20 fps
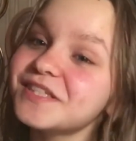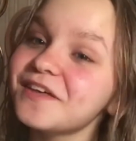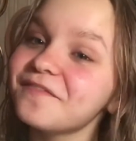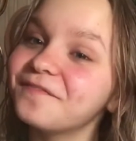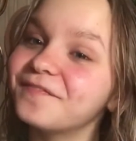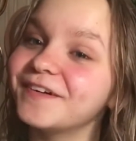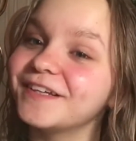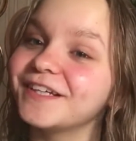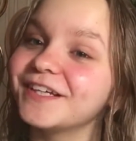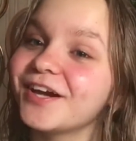
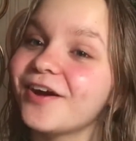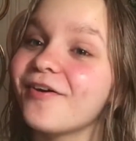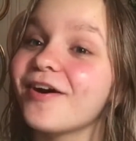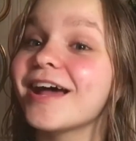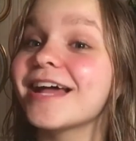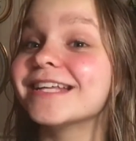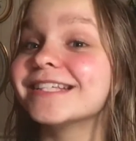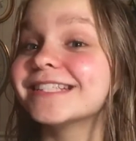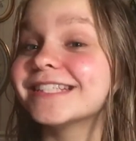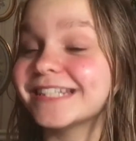video
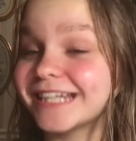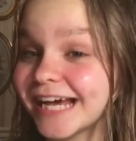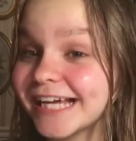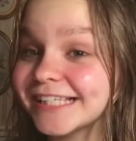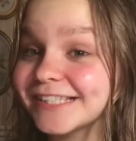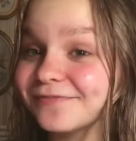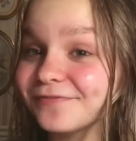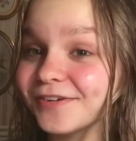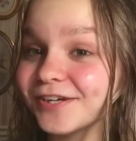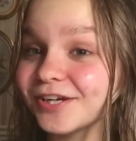and
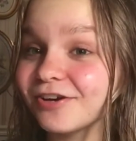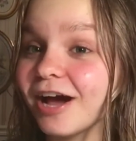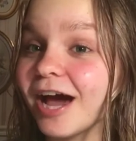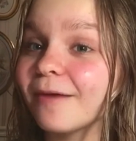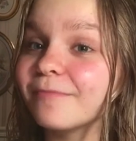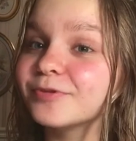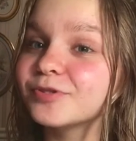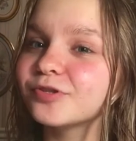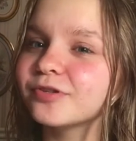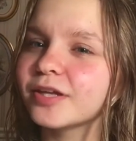today's video I'll
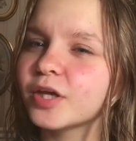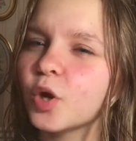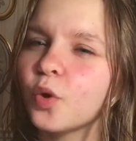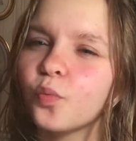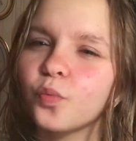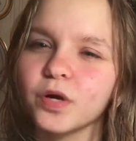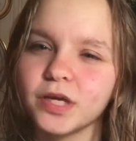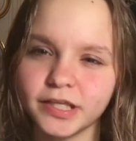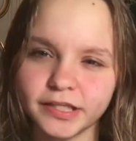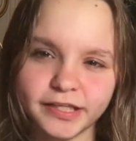be doing like a
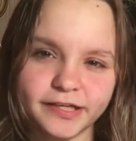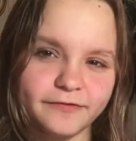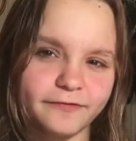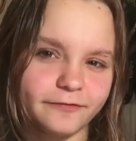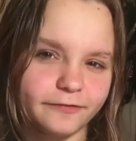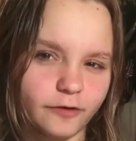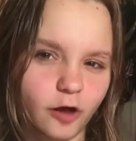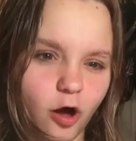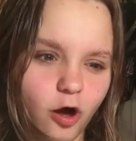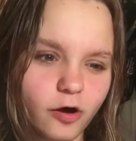weekly
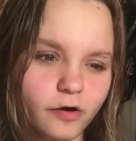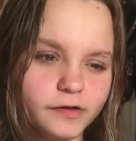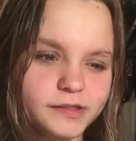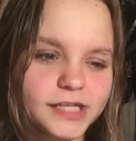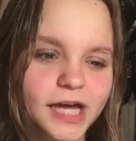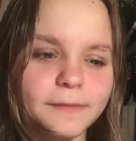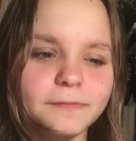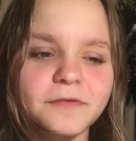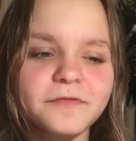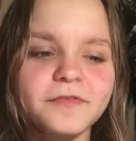vlog
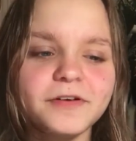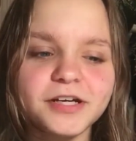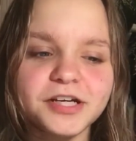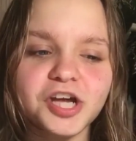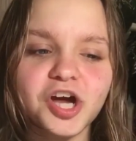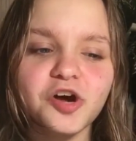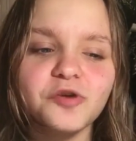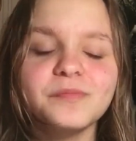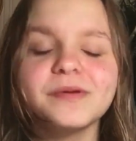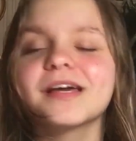type of
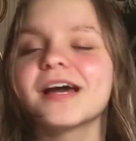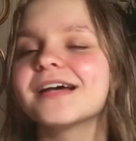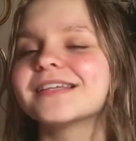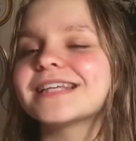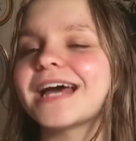video because